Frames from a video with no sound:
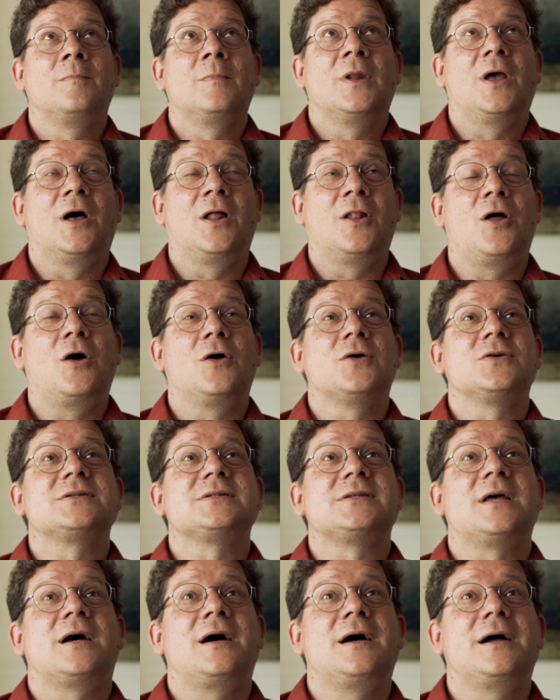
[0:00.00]

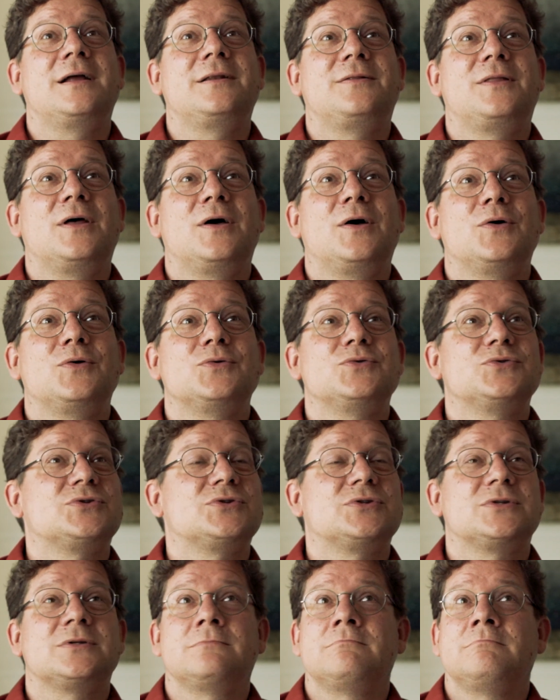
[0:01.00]
Alongside
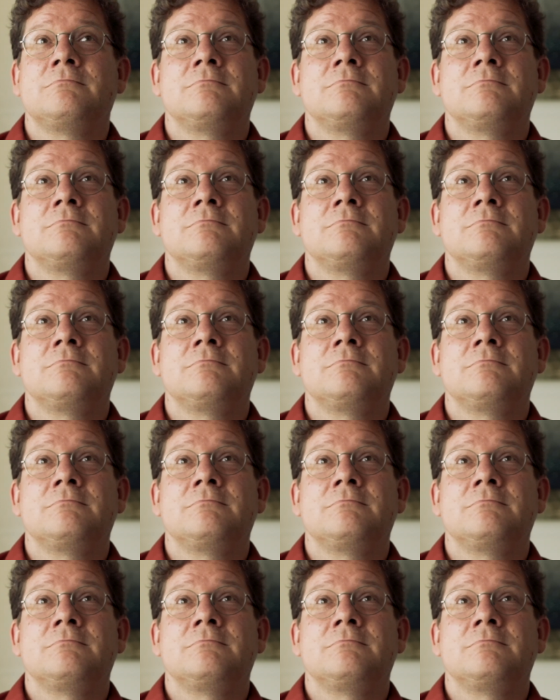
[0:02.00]
those